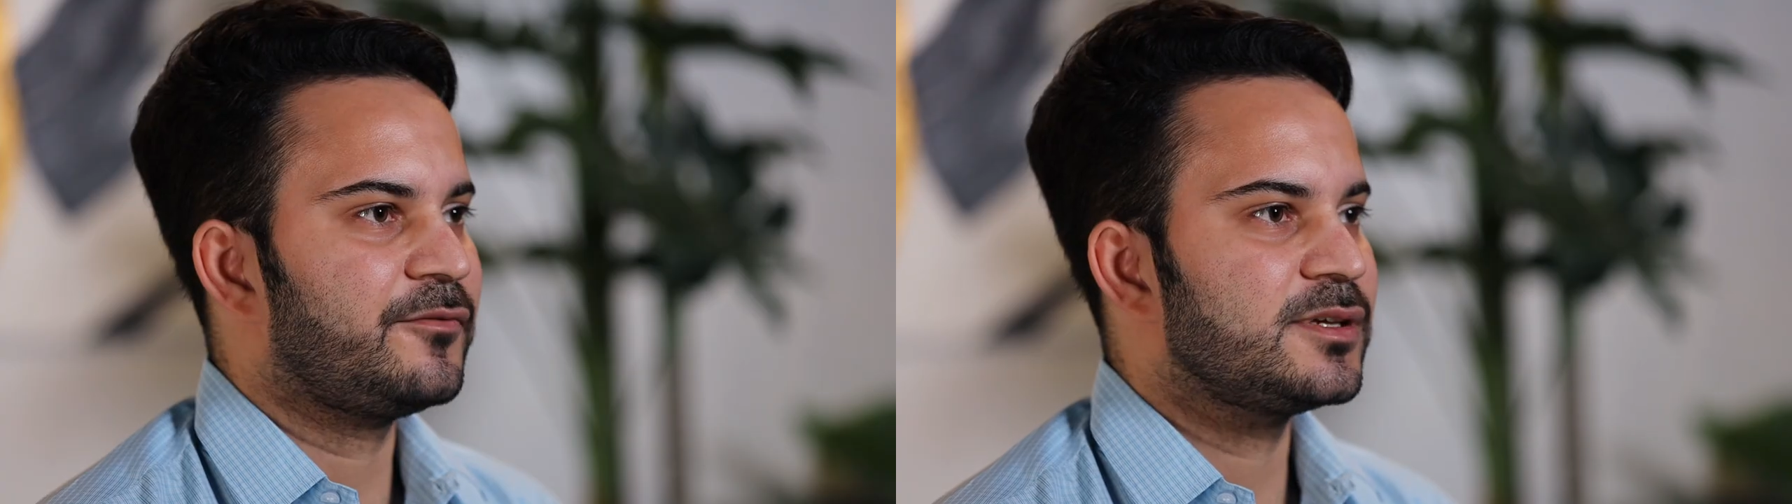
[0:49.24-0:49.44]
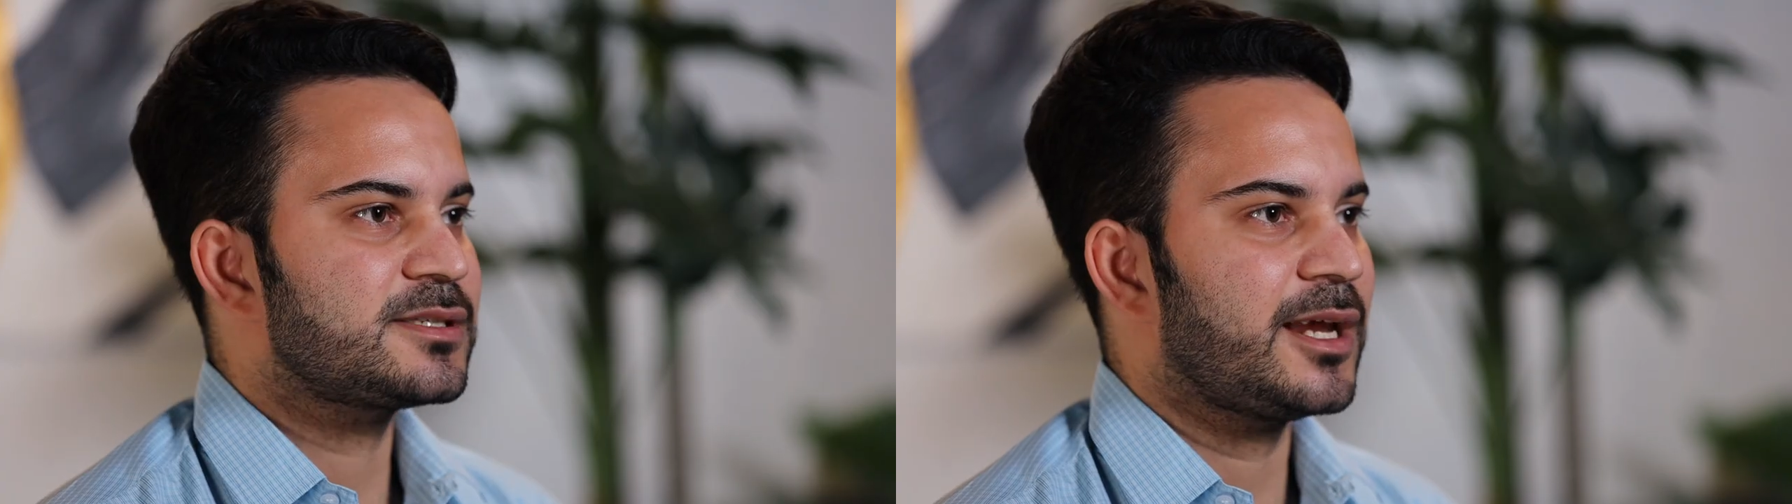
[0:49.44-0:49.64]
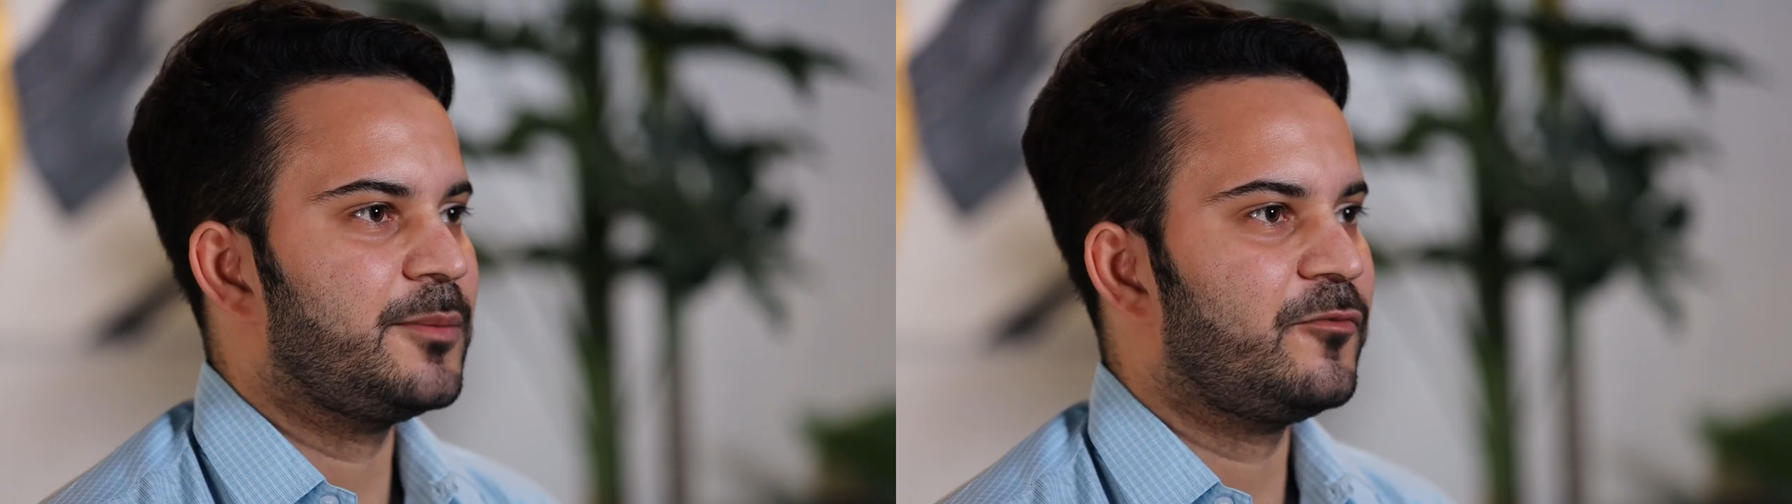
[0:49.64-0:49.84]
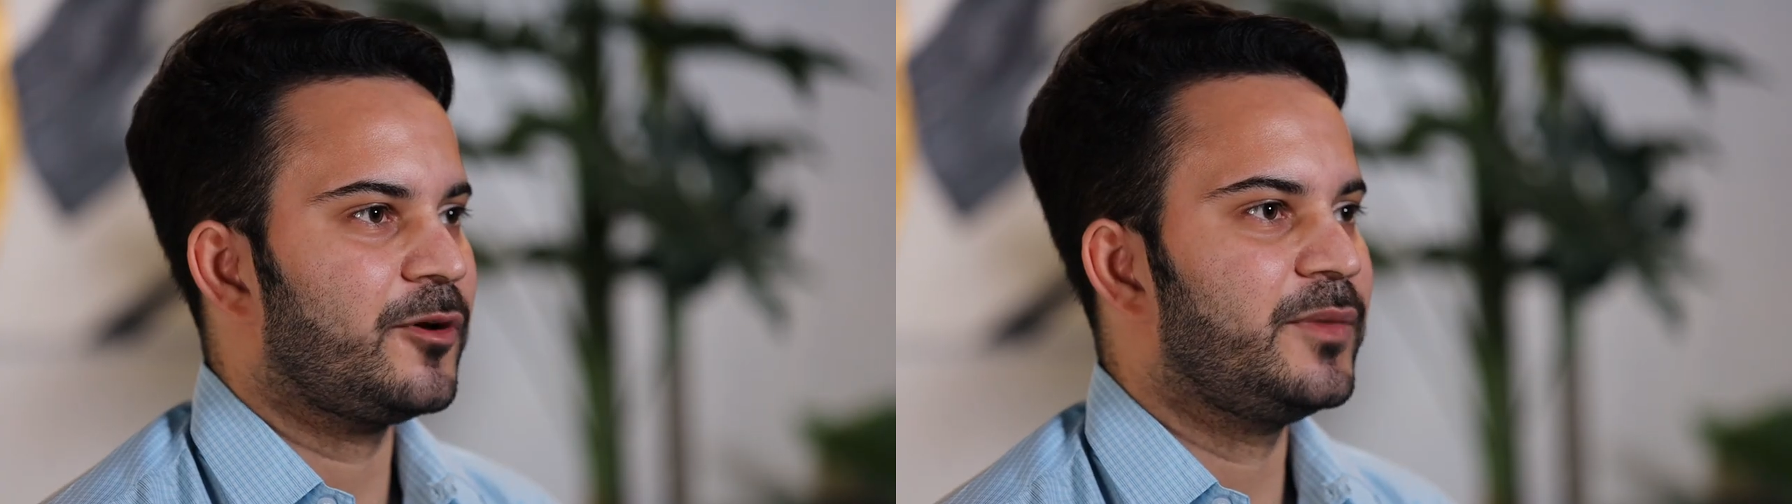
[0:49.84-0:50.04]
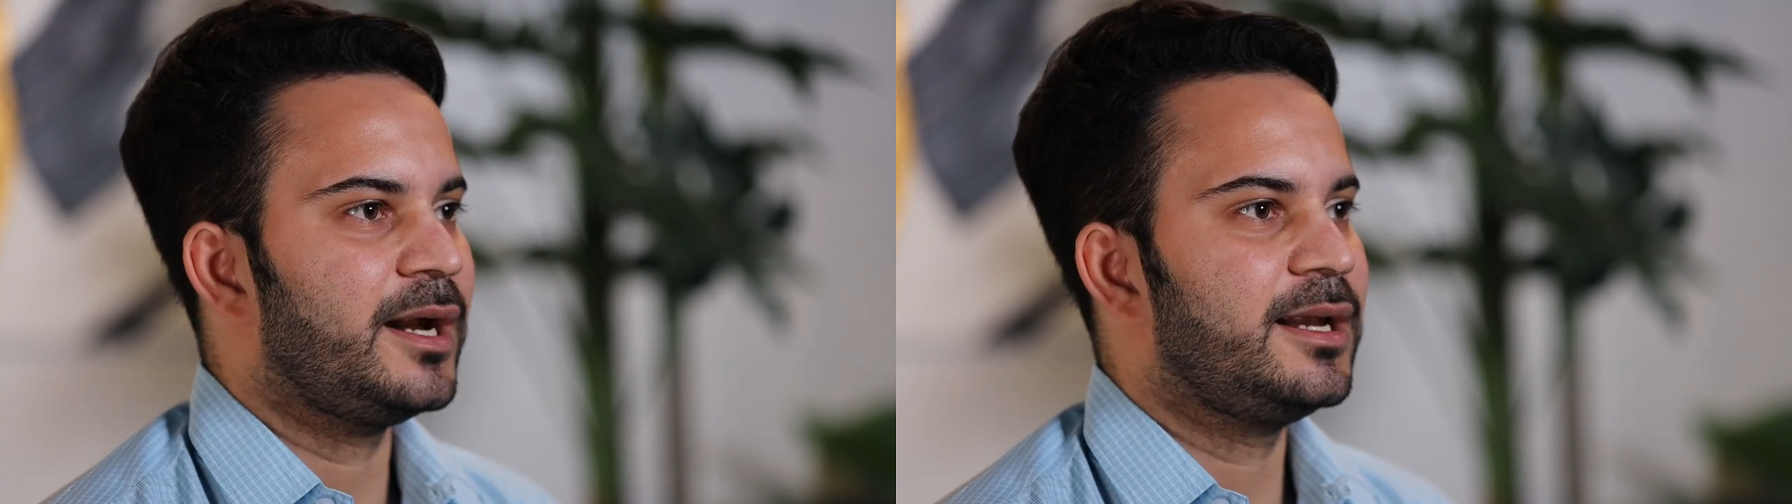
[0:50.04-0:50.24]
first time,
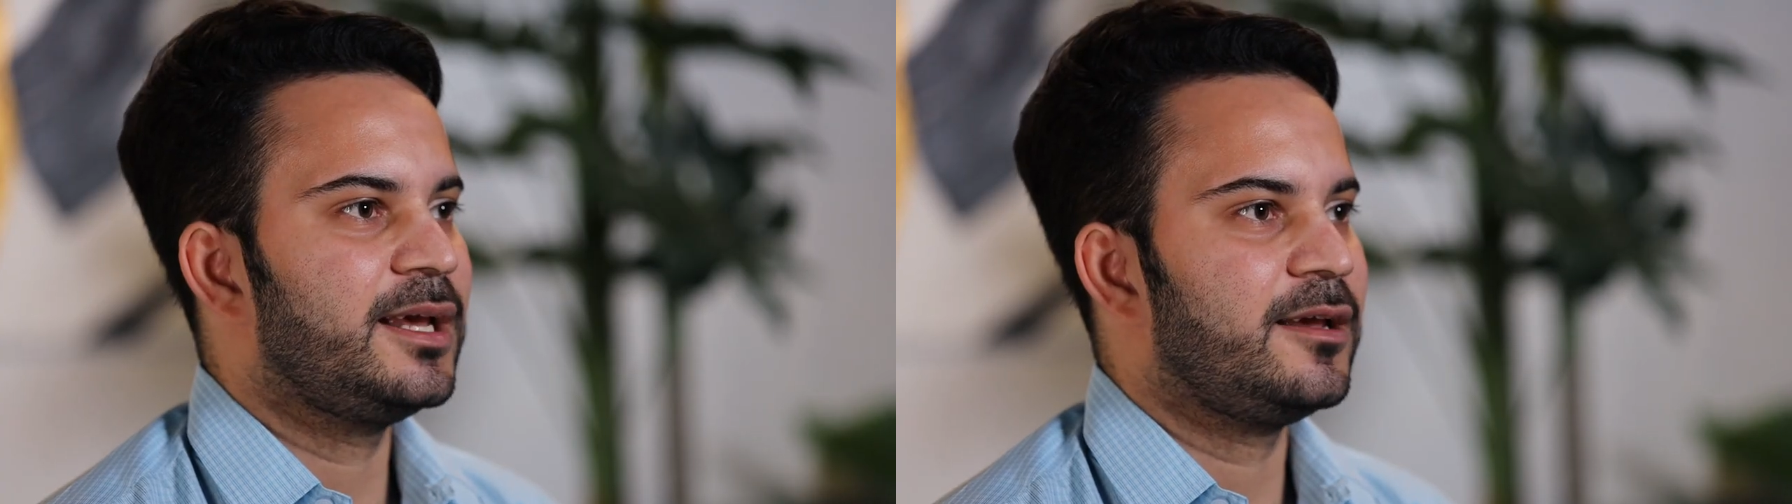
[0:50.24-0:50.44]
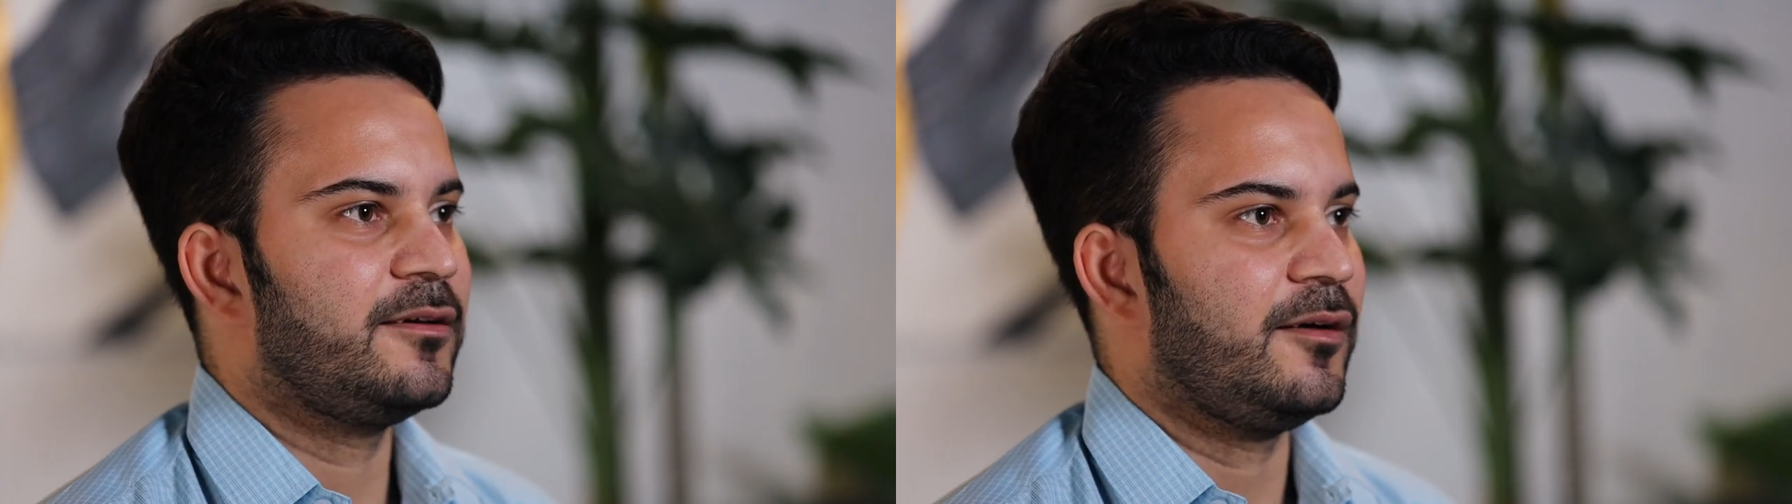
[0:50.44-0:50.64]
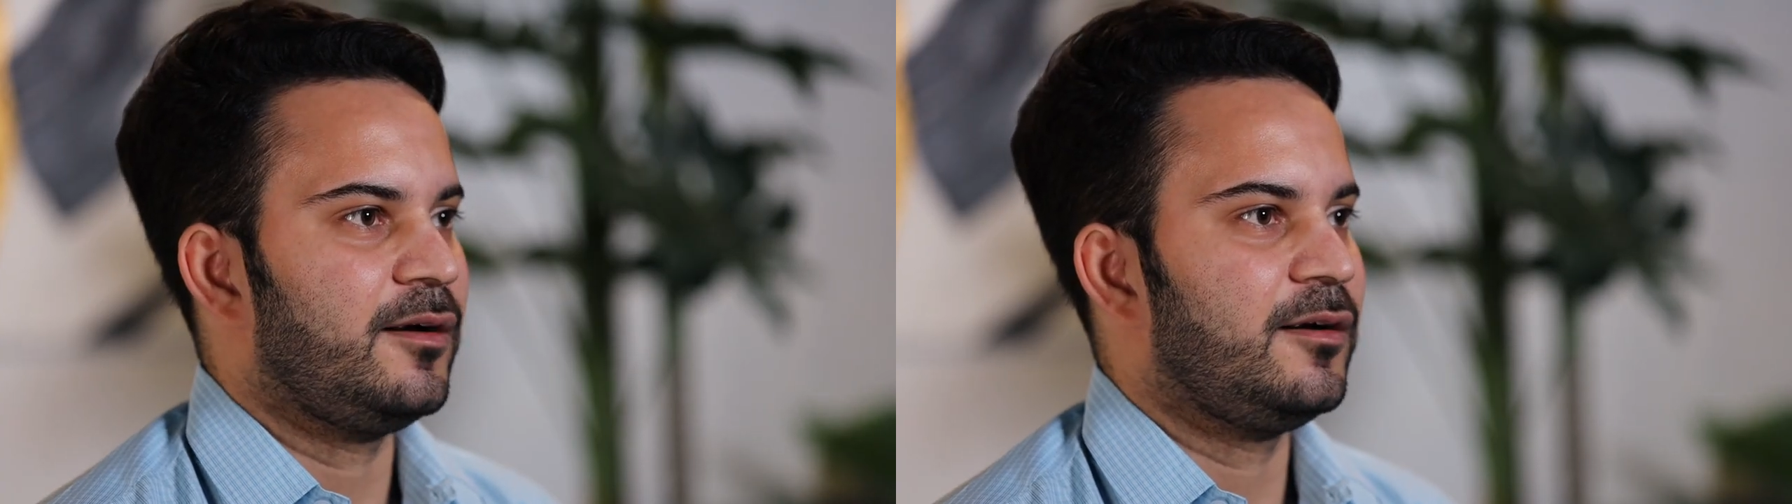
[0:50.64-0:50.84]
from that day,